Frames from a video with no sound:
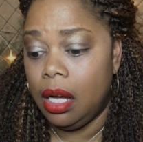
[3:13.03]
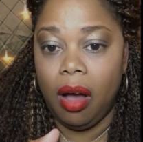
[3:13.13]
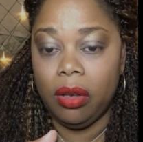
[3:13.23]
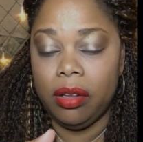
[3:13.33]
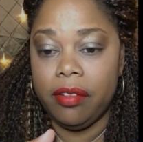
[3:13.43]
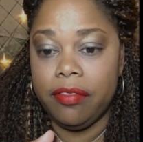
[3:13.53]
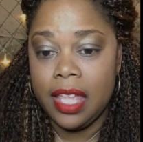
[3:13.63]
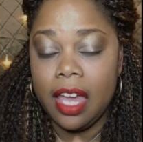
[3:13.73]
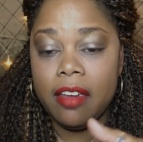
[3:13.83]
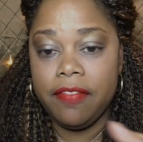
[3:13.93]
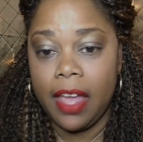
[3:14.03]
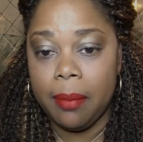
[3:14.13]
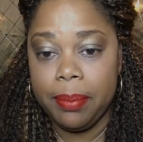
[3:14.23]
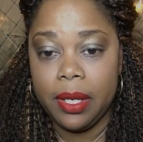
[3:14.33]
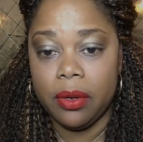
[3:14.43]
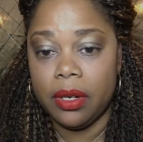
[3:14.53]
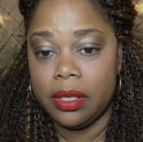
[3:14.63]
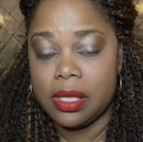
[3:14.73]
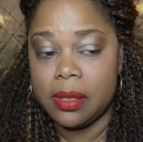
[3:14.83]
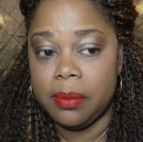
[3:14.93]
All of their
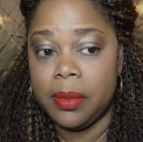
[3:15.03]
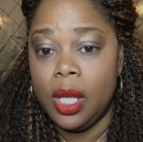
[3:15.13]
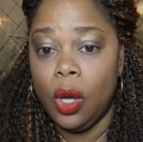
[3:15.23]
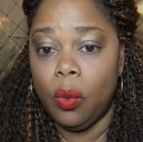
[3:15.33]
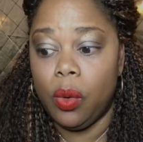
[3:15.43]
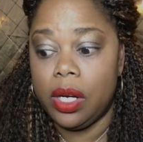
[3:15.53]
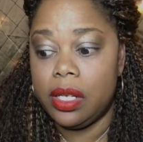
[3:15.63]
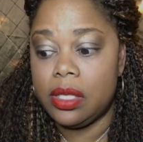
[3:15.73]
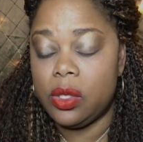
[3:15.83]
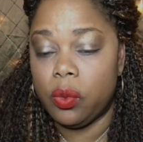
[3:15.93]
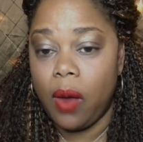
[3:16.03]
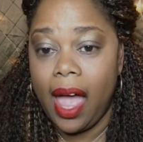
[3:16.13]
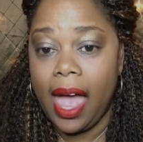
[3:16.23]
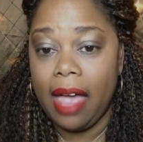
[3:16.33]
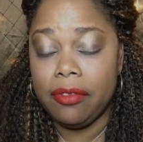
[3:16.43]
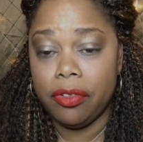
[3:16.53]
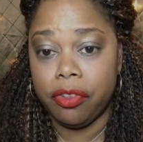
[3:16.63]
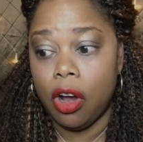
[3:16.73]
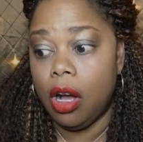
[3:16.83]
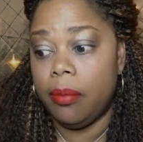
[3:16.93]
vampirism was derived
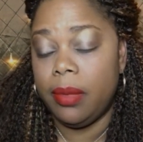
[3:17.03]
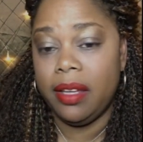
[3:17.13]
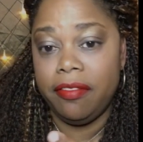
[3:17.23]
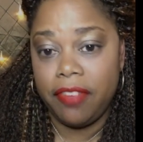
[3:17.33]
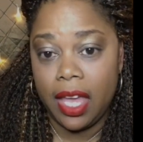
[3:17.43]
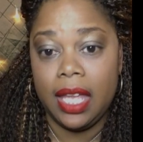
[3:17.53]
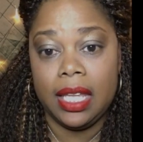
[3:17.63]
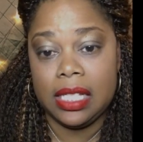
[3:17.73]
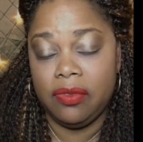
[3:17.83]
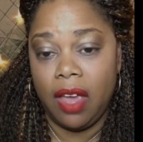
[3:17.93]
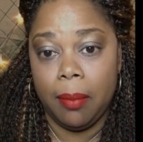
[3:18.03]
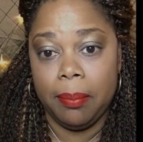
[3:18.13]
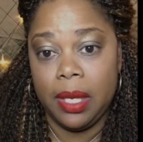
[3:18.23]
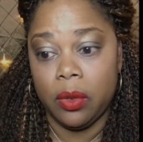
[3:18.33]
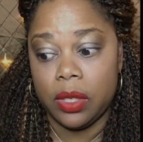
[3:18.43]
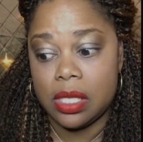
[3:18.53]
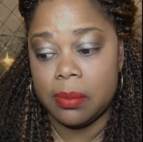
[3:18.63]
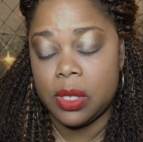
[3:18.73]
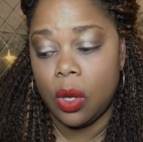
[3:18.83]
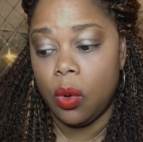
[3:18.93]
from Fanning's
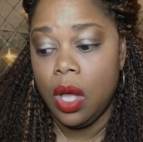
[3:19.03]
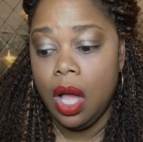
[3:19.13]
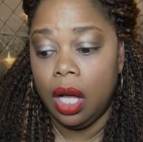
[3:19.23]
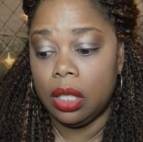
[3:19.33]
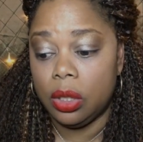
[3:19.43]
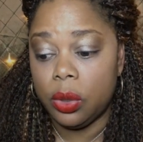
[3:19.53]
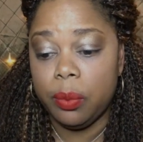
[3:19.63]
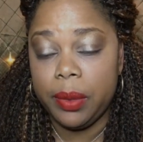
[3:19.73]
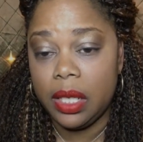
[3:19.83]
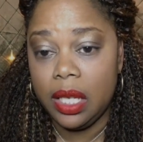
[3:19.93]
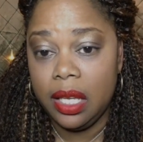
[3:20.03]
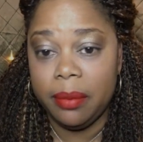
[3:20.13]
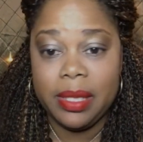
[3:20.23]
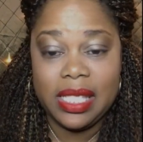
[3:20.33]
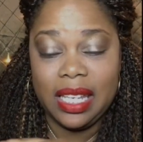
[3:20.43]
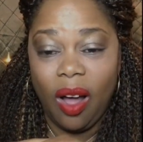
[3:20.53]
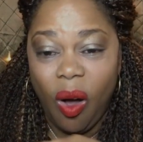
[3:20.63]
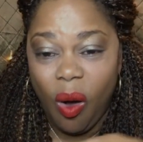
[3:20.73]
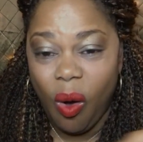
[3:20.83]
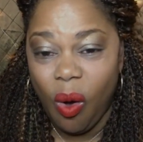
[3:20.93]
vampirism. So a little bit of him is in
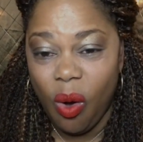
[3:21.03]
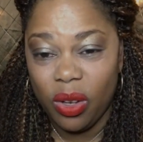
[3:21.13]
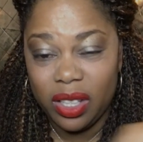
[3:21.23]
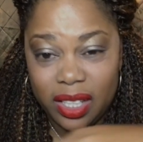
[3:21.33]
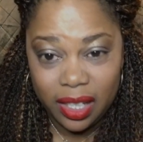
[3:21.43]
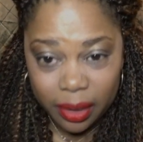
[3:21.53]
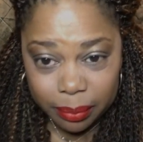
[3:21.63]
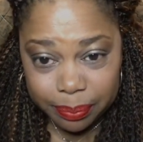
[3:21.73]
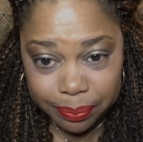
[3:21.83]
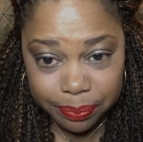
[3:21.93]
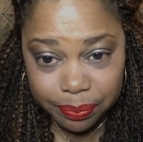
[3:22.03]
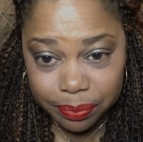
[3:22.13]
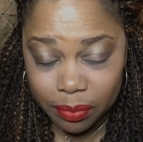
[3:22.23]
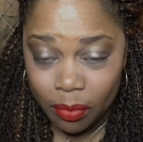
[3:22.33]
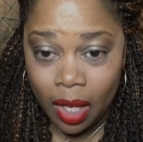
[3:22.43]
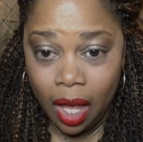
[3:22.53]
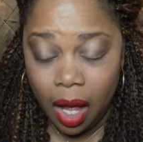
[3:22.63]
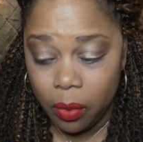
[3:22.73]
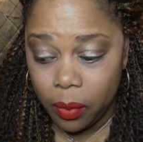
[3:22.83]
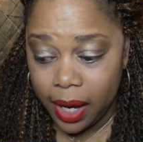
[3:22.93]
all of them.
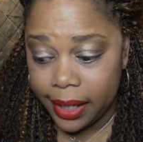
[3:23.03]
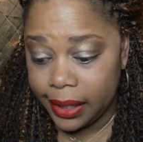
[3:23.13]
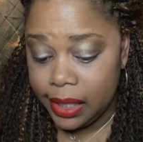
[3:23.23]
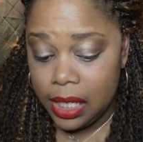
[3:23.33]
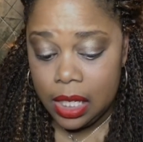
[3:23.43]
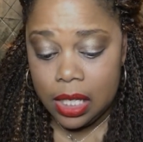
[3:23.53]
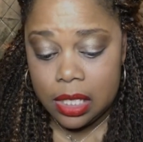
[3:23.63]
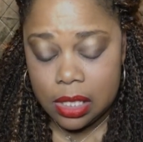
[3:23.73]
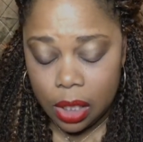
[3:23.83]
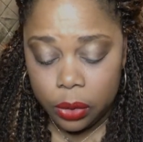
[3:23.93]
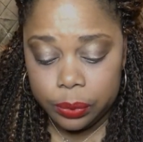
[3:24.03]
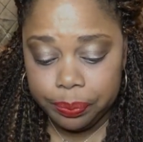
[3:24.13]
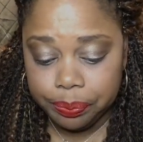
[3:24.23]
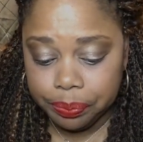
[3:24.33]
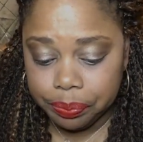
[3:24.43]
All right. So